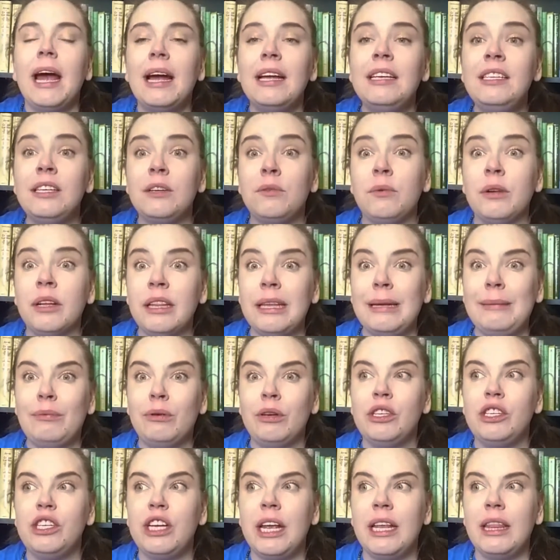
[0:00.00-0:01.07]
I did really
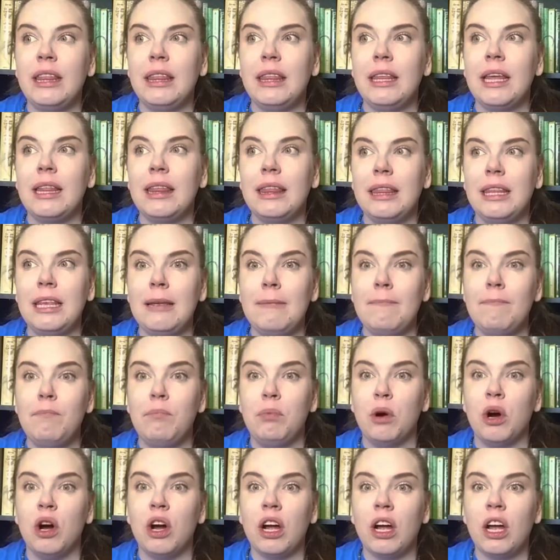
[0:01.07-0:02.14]
appreciate that the
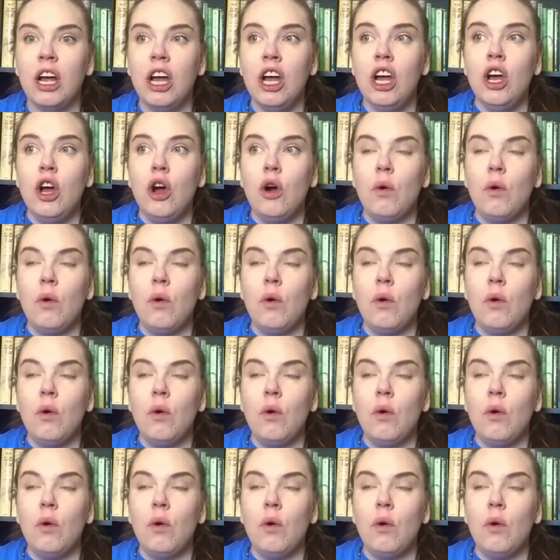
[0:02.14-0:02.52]
book